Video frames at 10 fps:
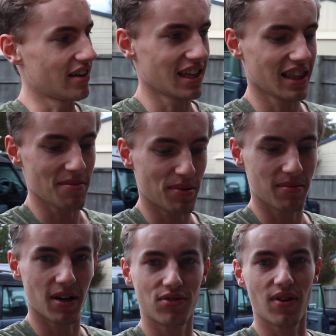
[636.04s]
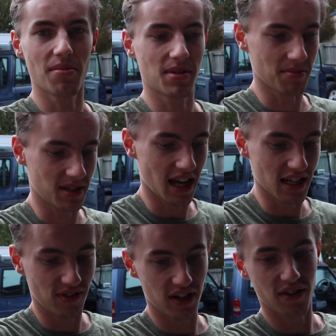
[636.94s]
I think that pretty much wraps up
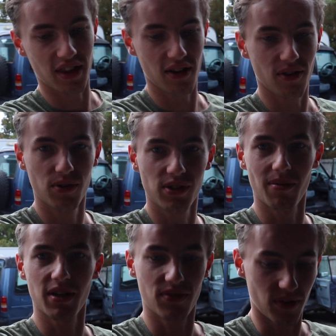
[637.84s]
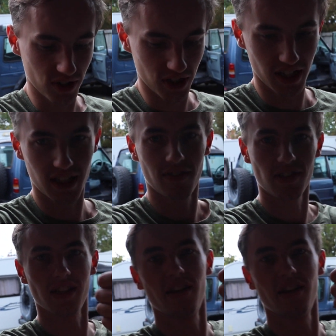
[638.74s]
today's video. Thank you all so much for watching. Give us a